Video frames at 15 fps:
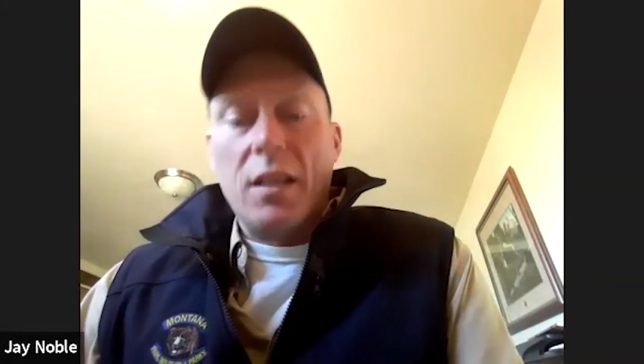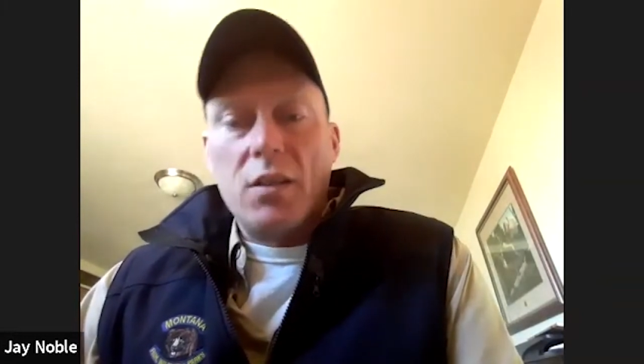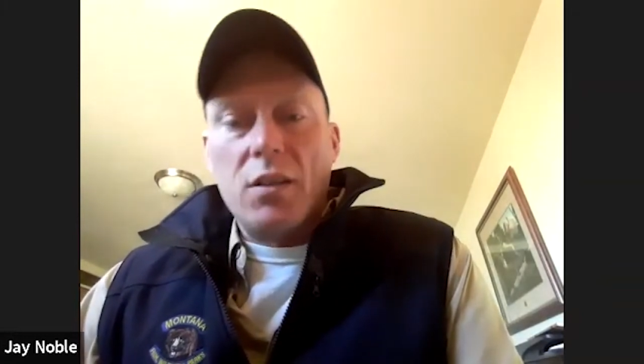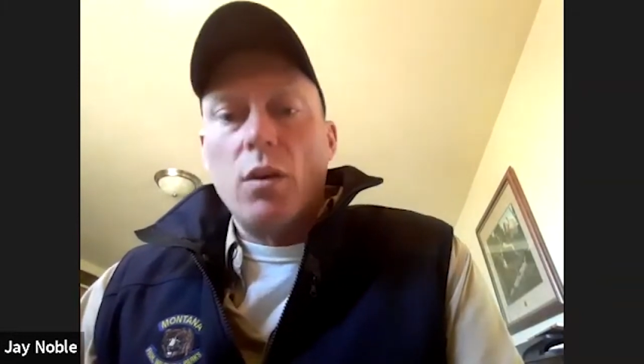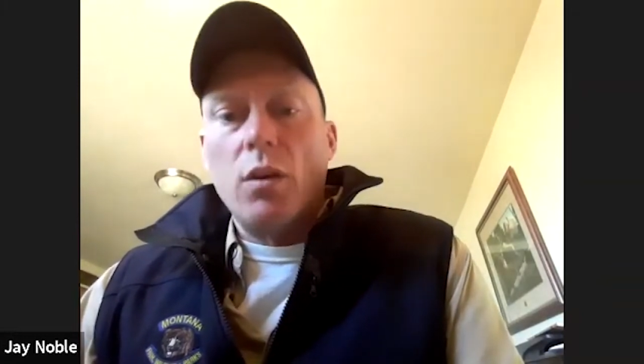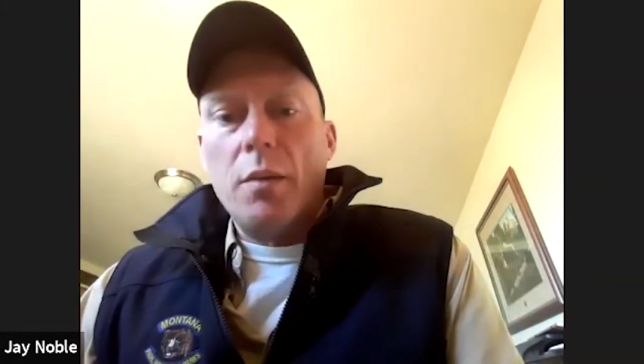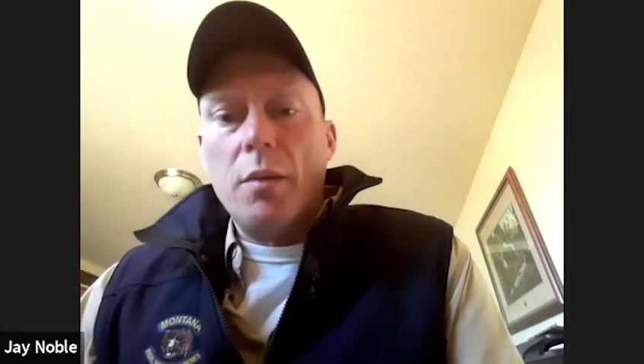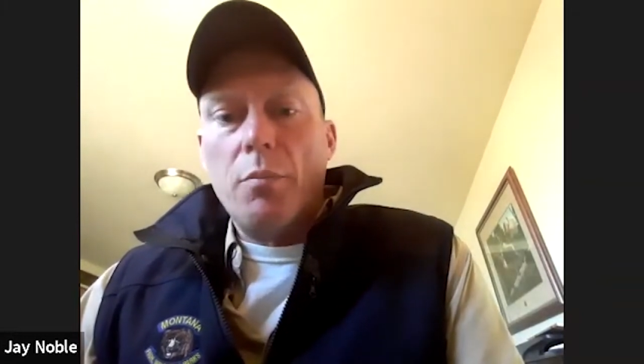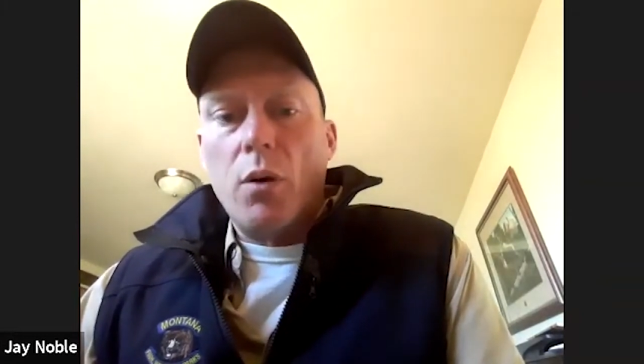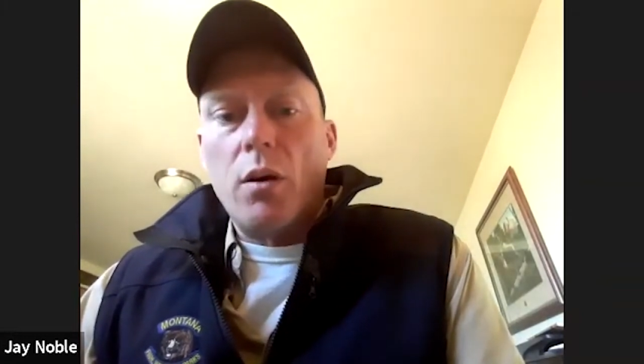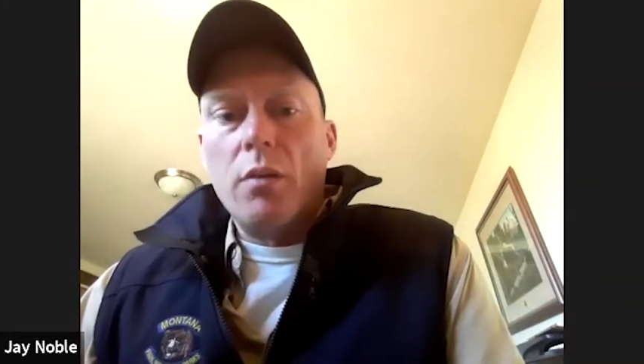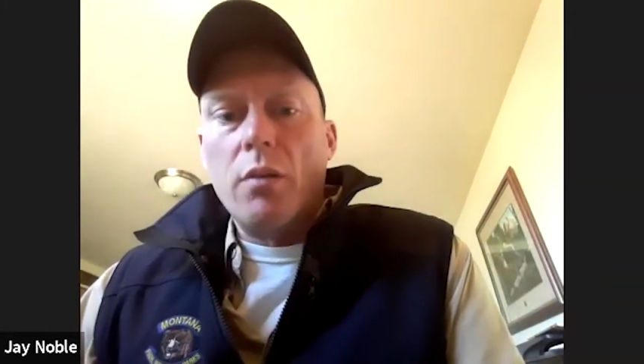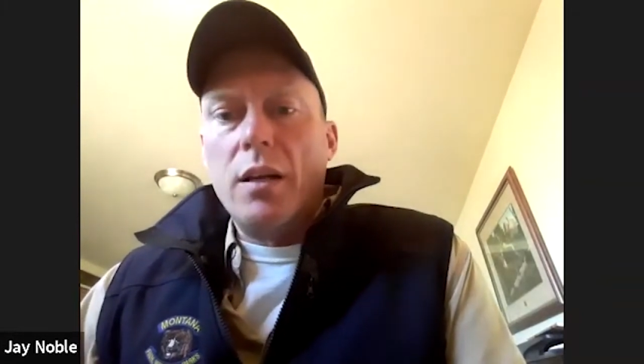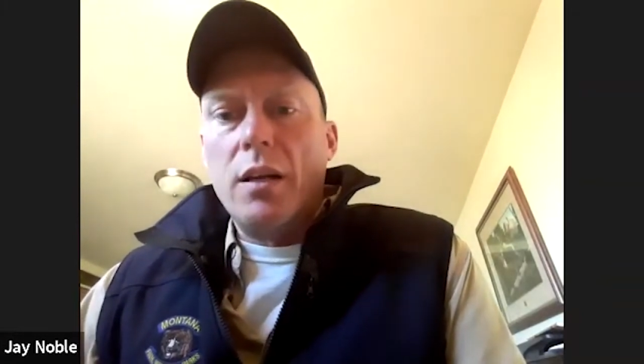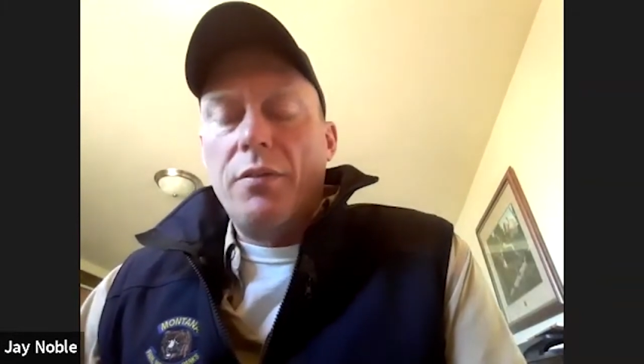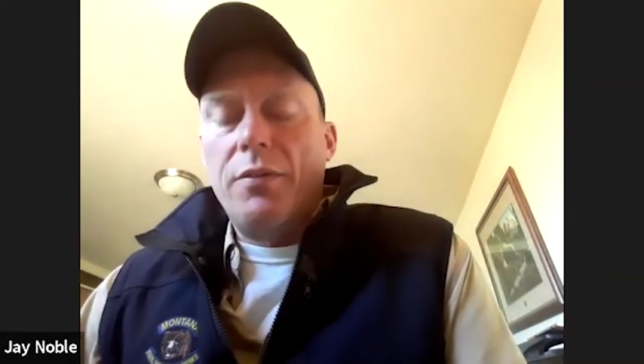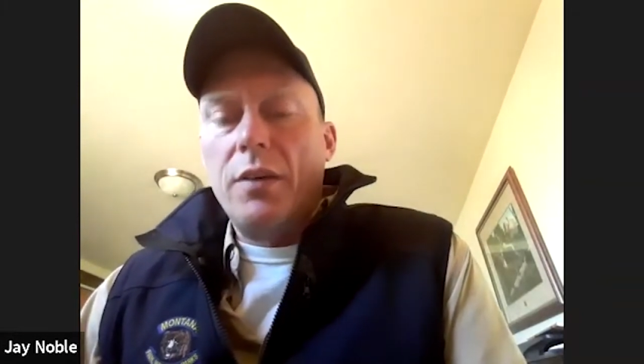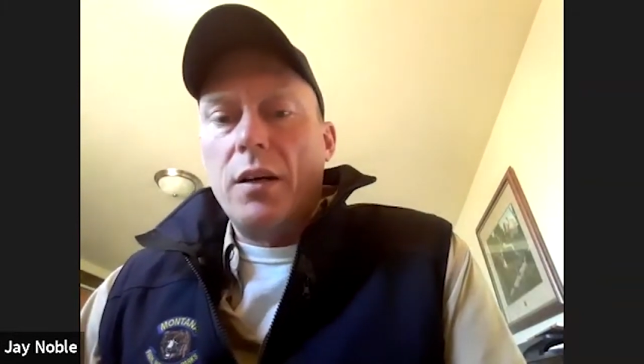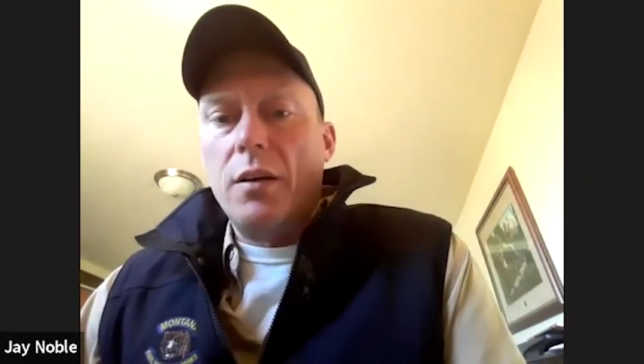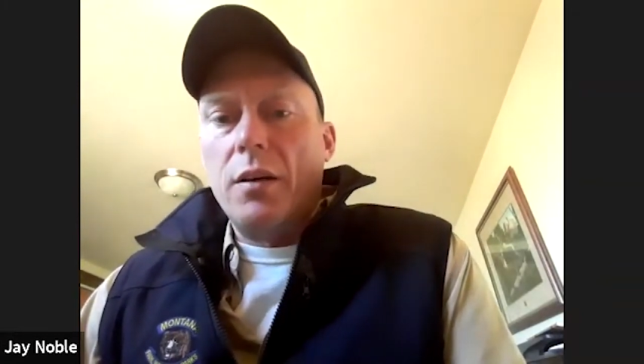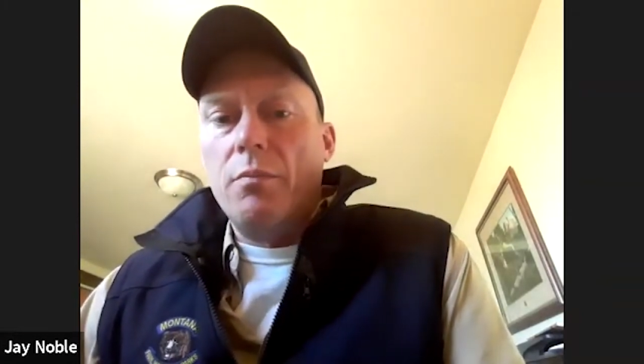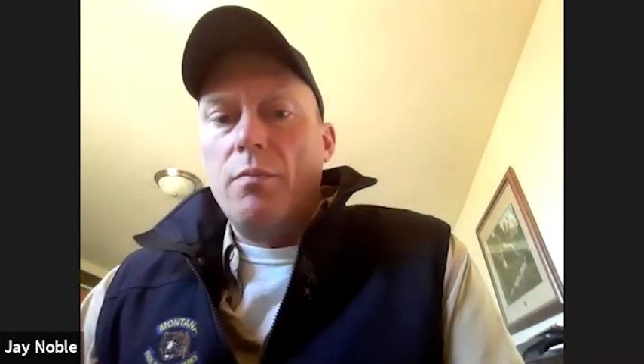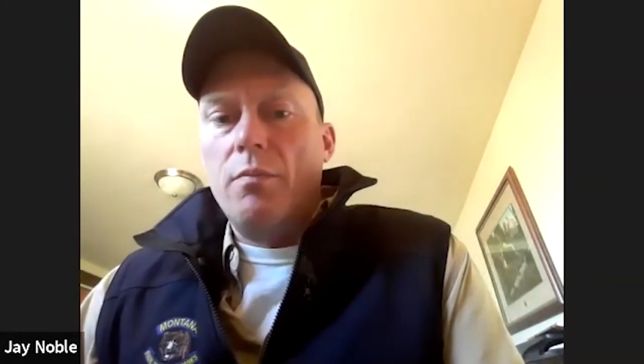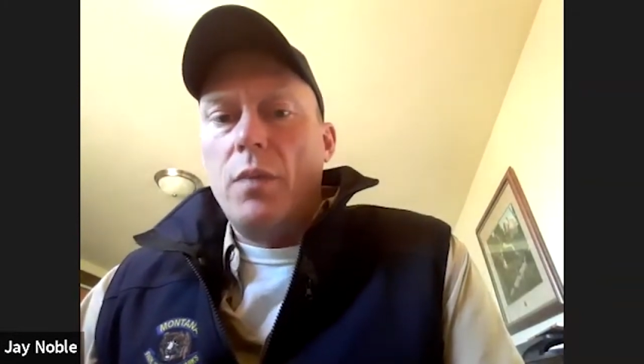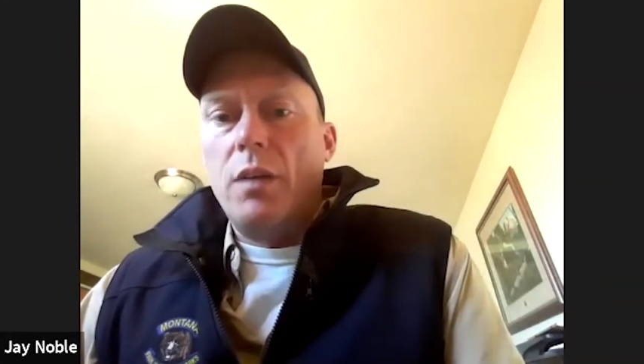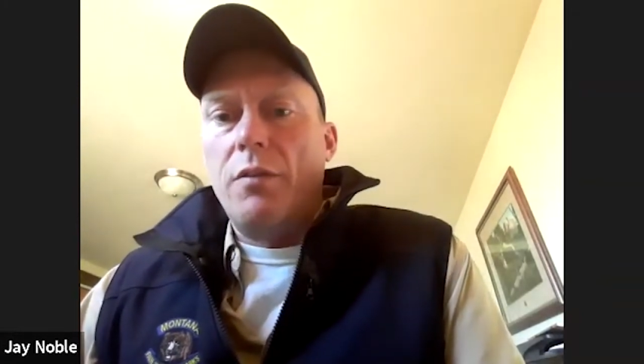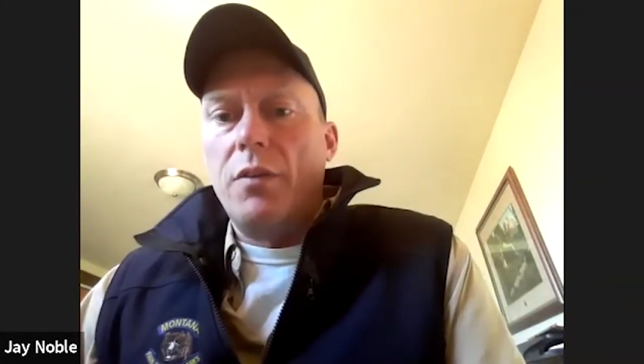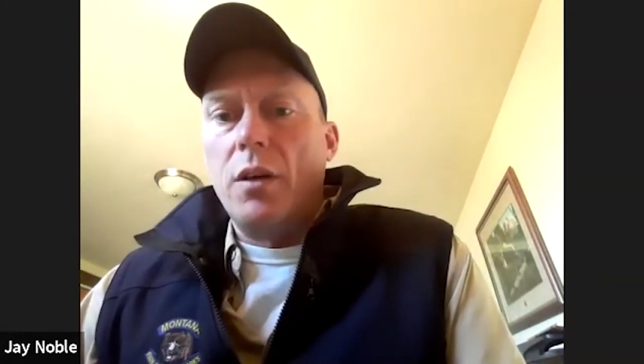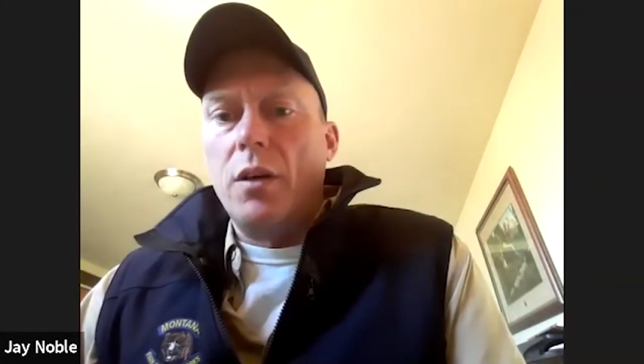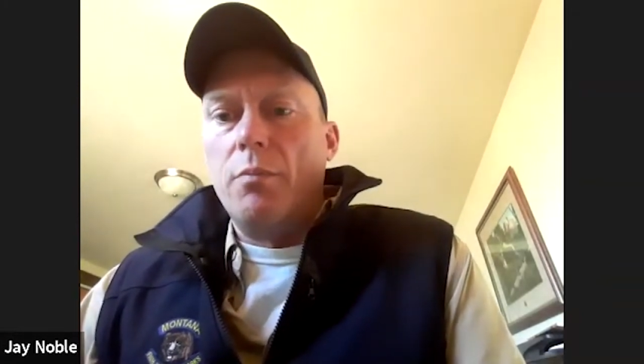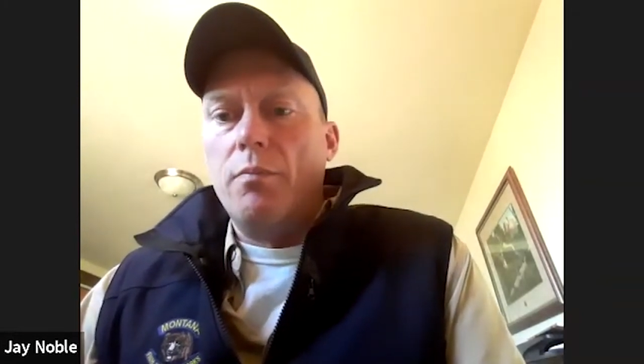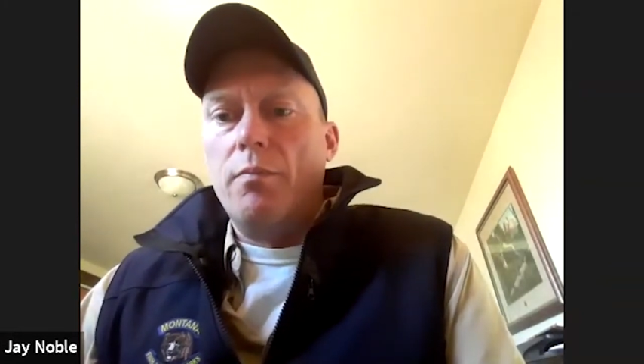it's really important that if a